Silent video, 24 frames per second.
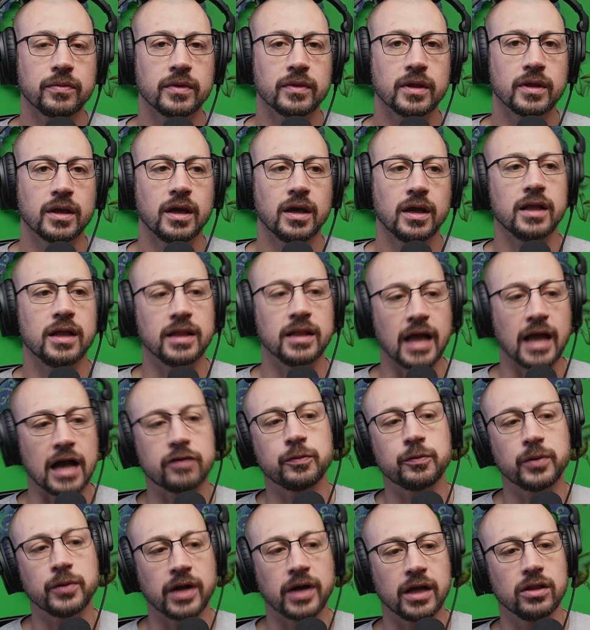And that's when
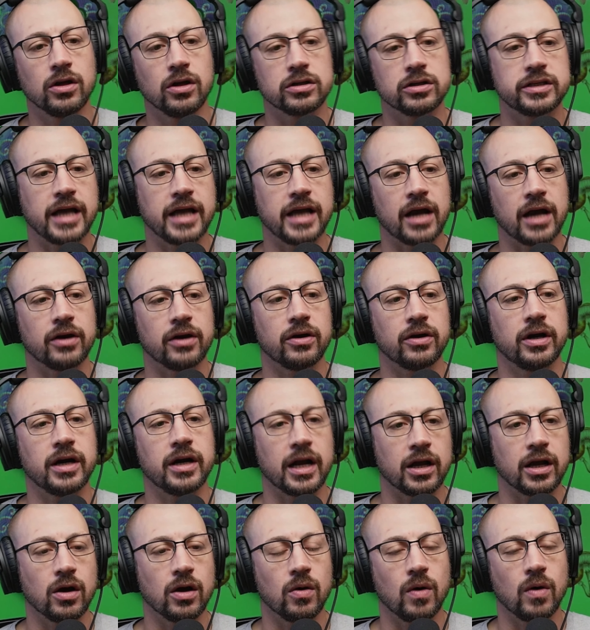I looked at her and I
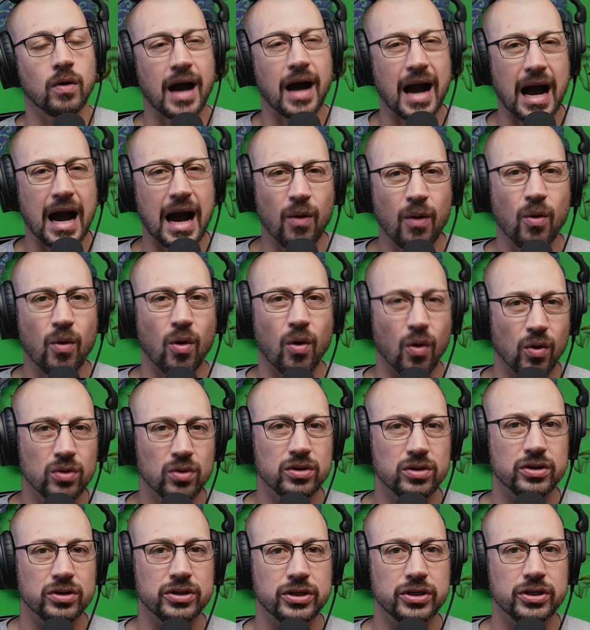go, "How old are
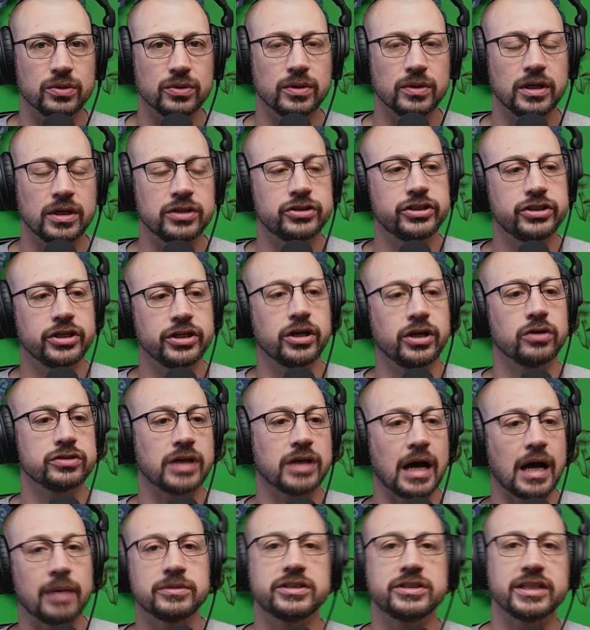you?" And she goes,
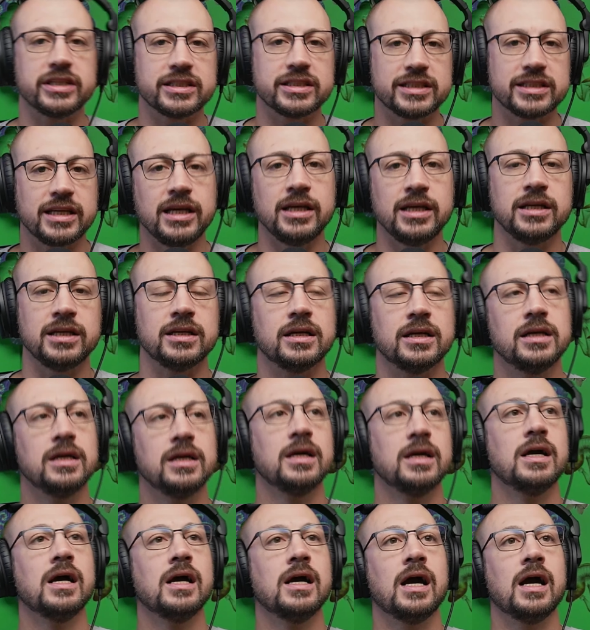"I'm 16."
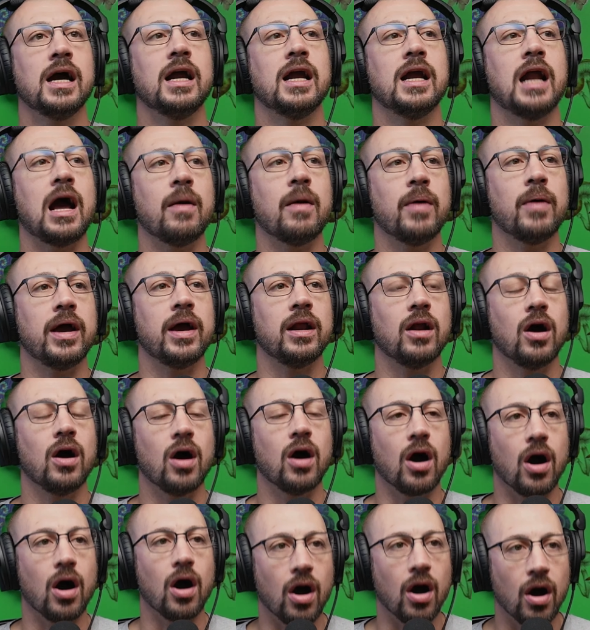And I went,
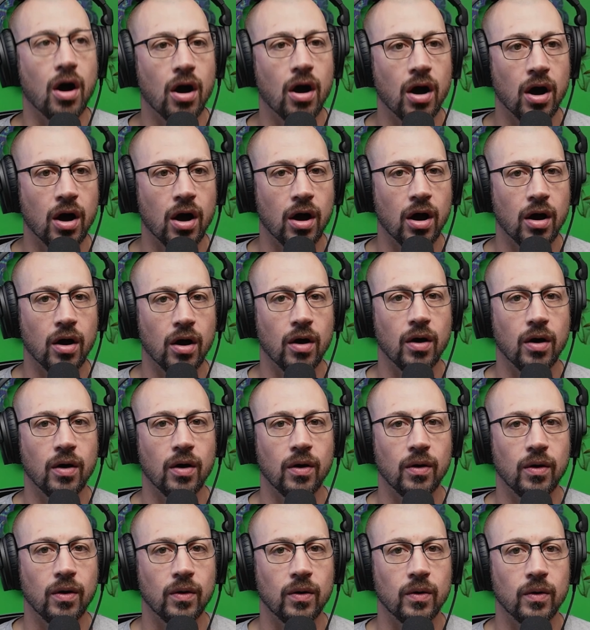
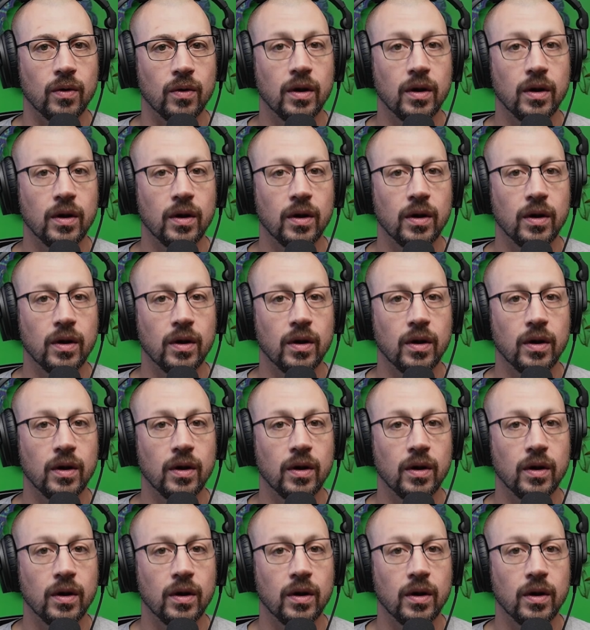"Oh."